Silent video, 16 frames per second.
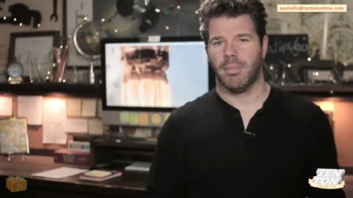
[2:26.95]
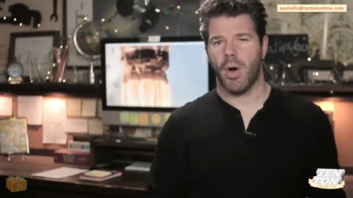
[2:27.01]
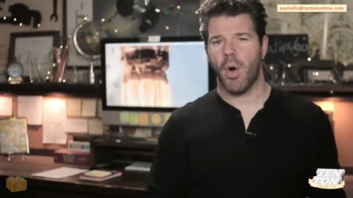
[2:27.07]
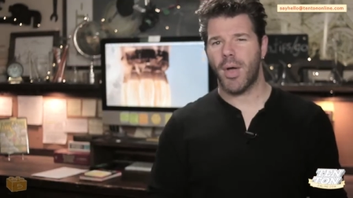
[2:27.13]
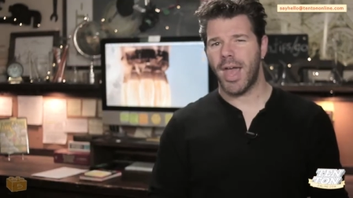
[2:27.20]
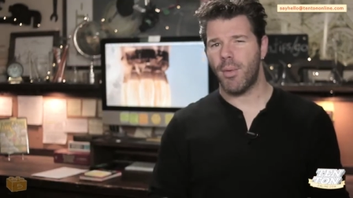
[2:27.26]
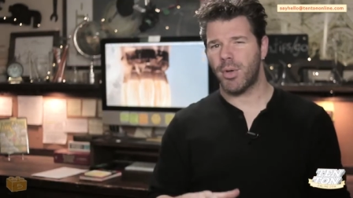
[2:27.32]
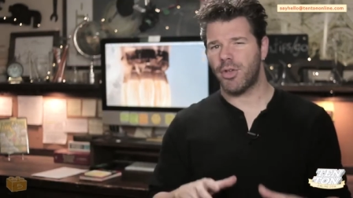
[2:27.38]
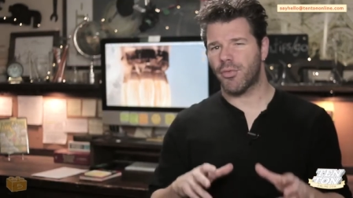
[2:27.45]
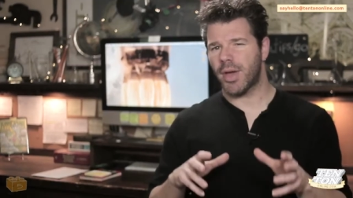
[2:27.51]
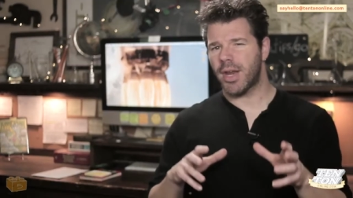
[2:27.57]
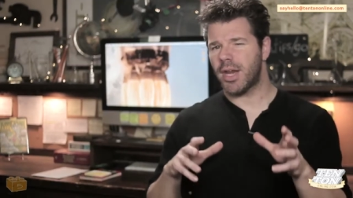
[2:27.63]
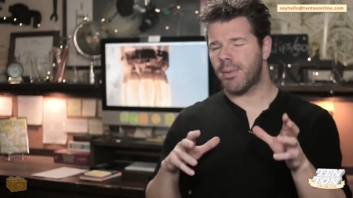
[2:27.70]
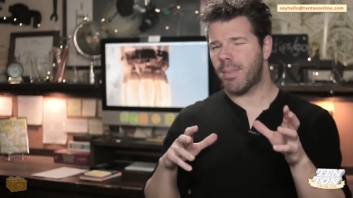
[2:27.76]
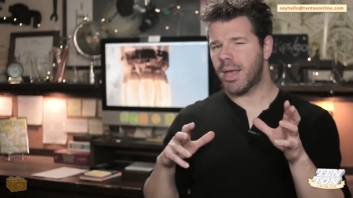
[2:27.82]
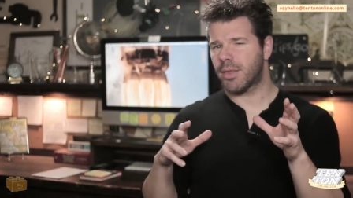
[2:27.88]
Okay, when you're
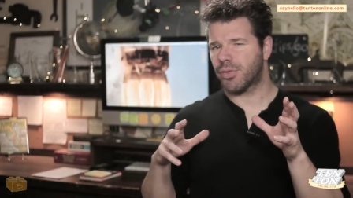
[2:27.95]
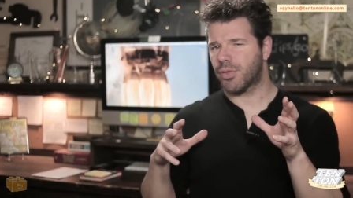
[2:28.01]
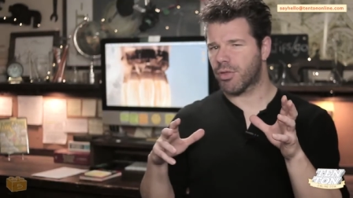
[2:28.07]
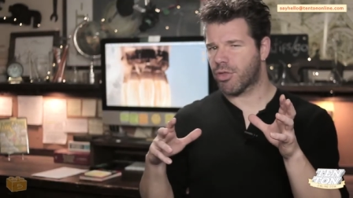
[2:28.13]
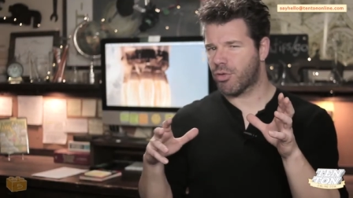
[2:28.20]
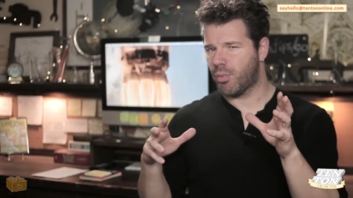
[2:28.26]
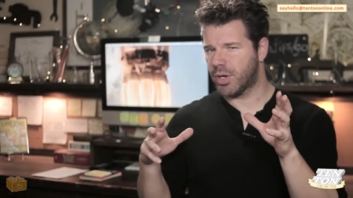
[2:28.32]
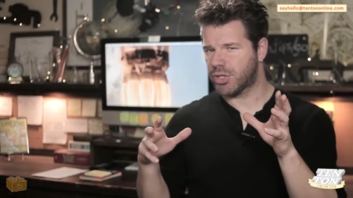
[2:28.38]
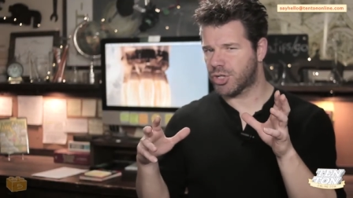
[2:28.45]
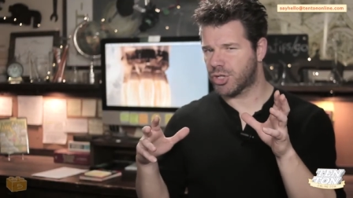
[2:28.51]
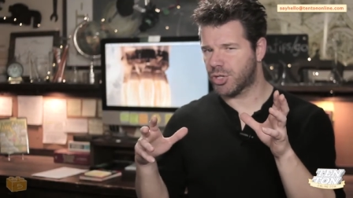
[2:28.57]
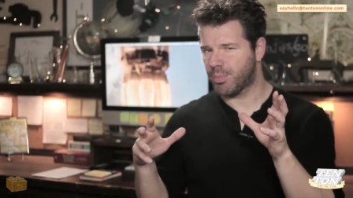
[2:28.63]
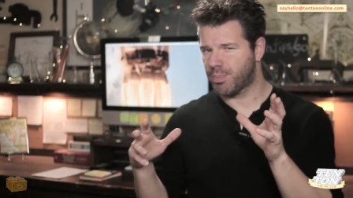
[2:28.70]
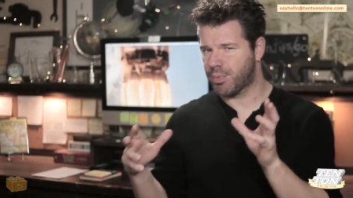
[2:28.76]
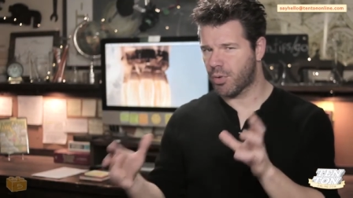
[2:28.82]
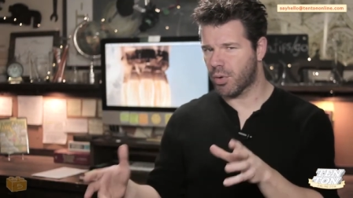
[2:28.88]
ready to make the switch
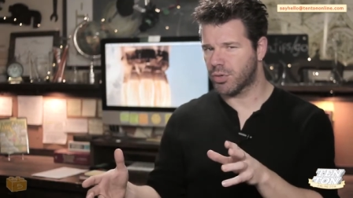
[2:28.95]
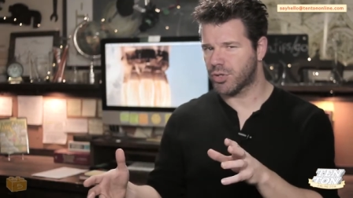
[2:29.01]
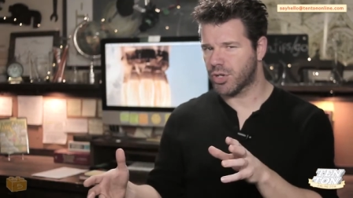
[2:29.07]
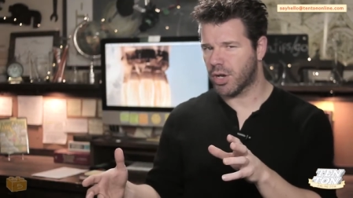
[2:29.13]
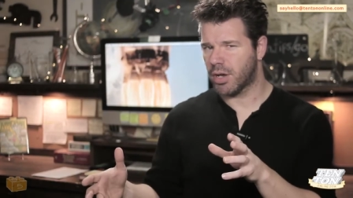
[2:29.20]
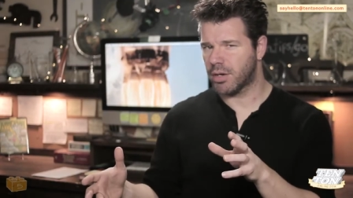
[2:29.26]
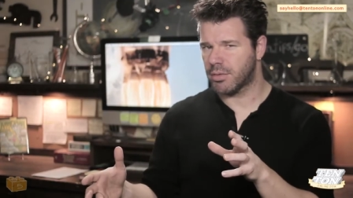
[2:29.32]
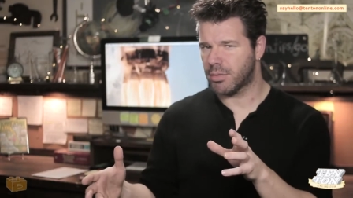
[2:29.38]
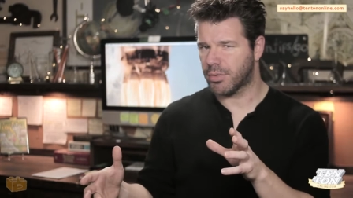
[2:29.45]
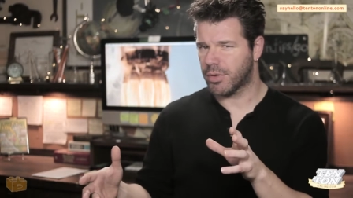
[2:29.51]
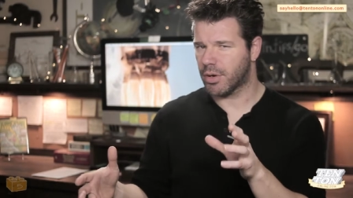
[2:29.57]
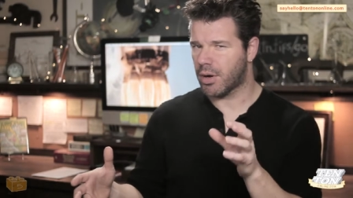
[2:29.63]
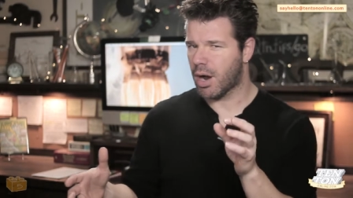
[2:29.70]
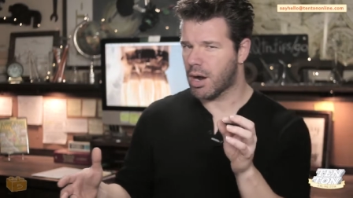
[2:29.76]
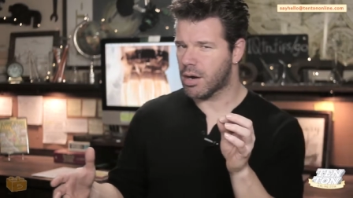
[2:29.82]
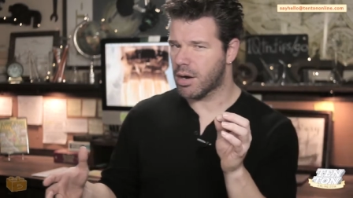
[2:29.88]
to Proton,
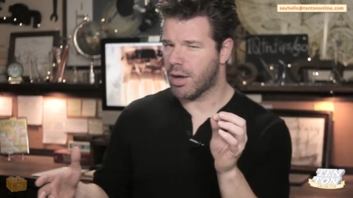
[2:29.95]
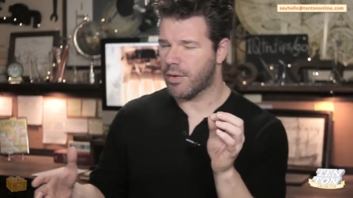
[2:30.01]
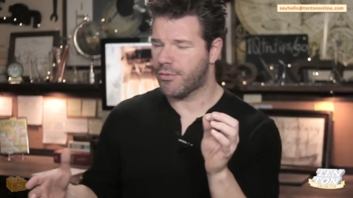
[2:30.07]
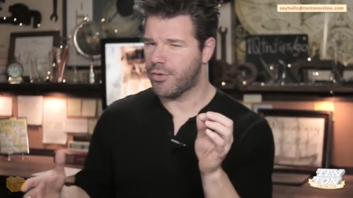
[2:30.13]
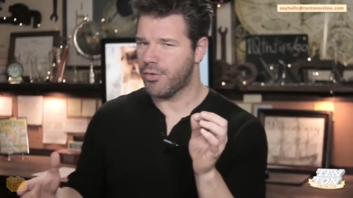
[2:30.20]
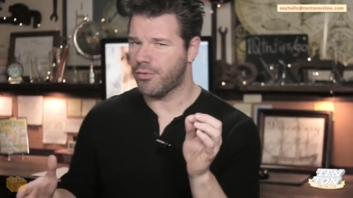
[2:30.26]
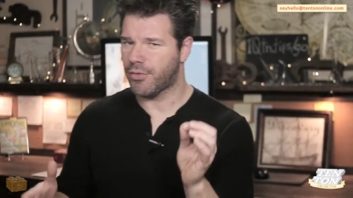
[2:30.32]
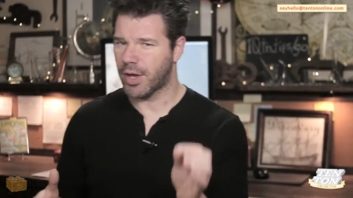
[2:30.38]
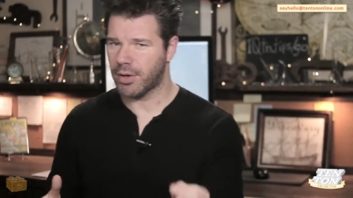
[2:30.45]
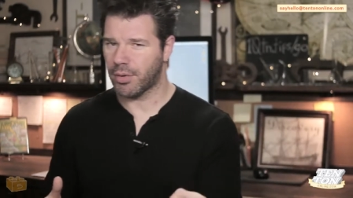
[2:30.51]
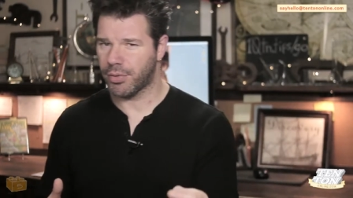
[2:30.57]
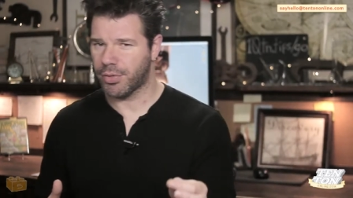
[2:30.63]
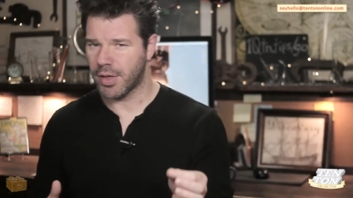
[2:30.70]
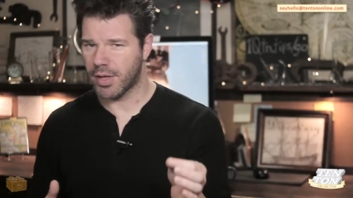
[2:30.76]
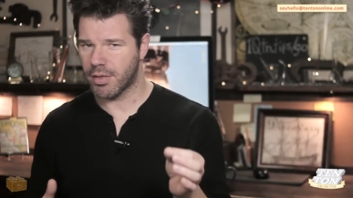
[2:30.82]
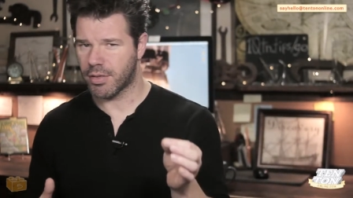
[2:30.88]
there are a few vital
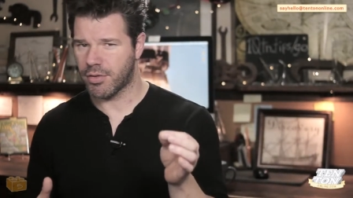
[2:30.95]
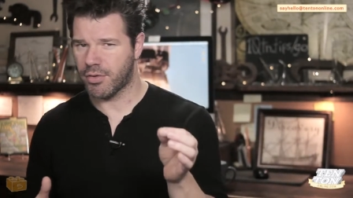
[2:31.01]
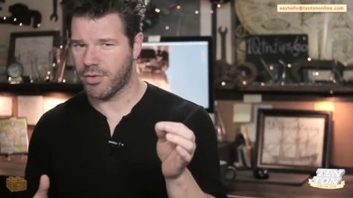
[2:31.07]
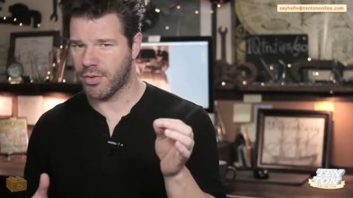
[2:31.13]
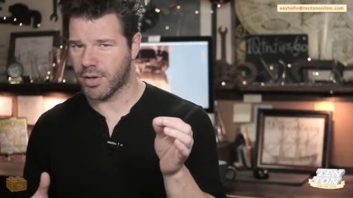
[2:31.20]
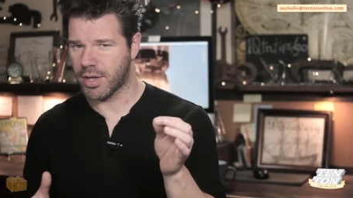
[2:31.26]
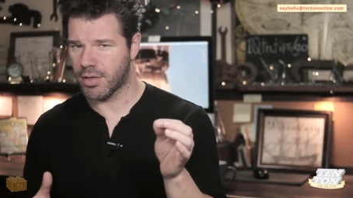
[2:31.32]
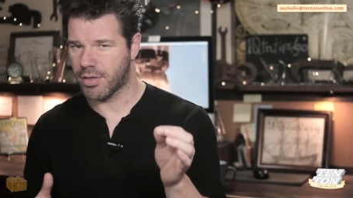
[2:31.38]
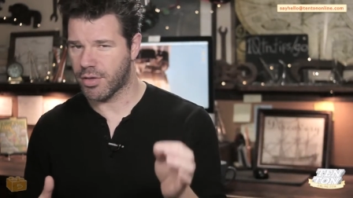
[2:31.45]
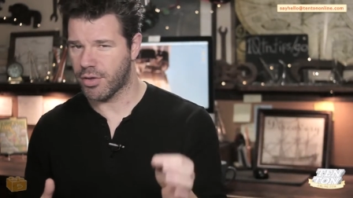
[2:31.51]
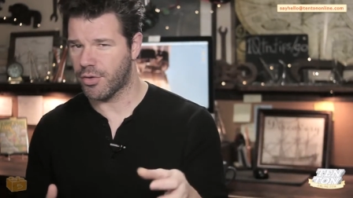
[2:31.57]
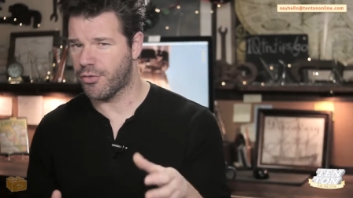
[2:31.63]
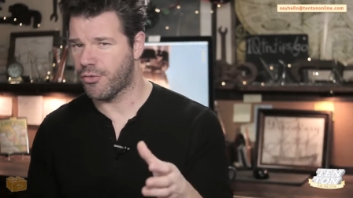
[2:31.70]
things to consider.